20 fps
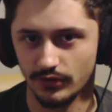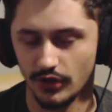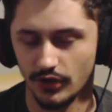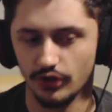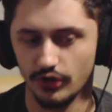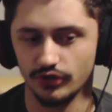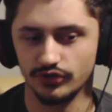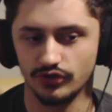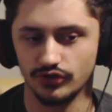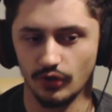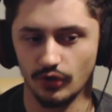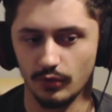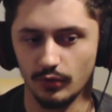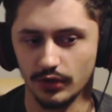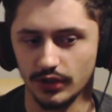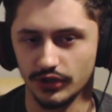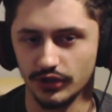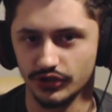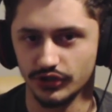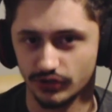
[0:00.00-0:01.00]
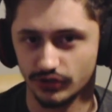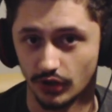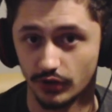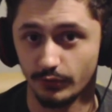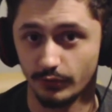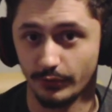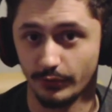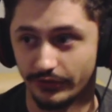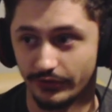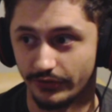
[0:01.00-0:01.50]
So we're going to
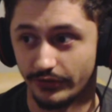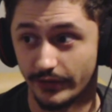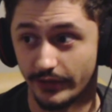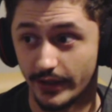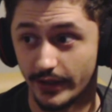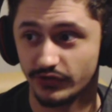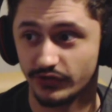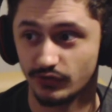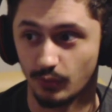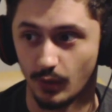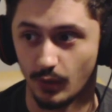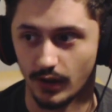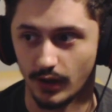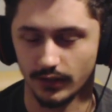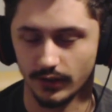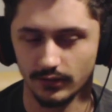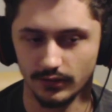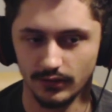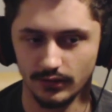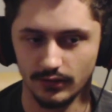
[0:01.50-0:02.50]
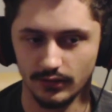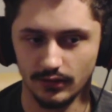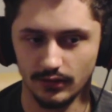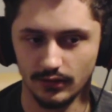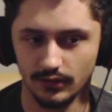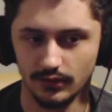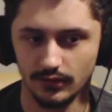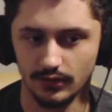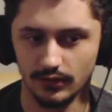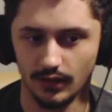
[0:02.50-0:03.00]
start with this one.
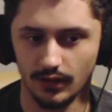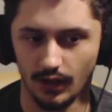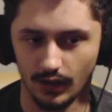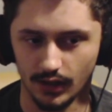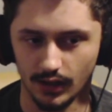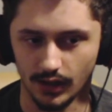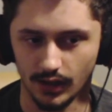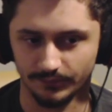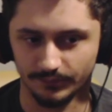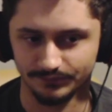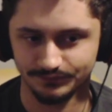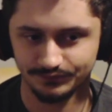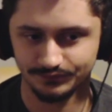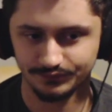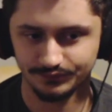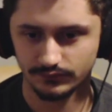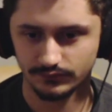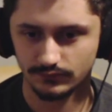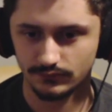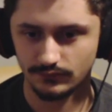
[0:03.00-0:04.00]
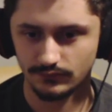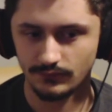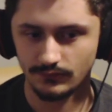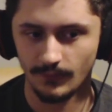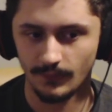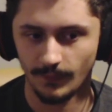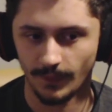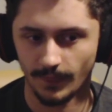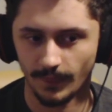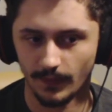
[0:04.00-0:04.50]
Um,
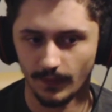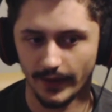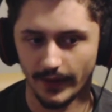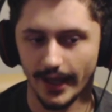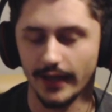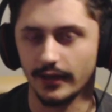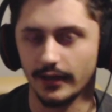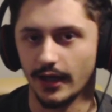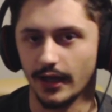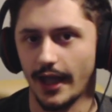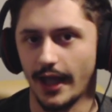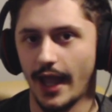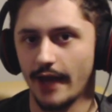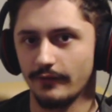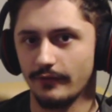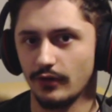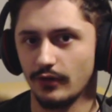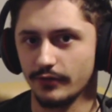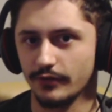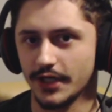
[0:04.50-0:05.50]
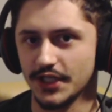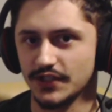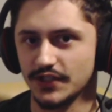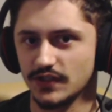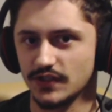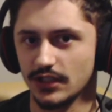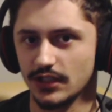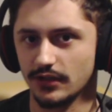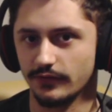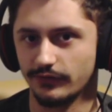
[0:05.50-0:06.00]
and I have already
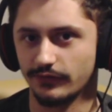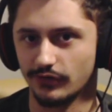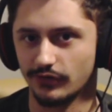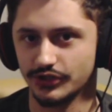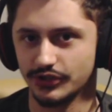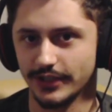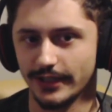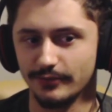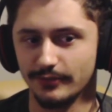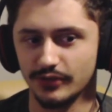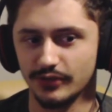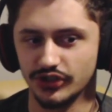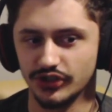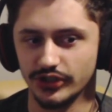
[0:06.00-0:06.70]
seen the first image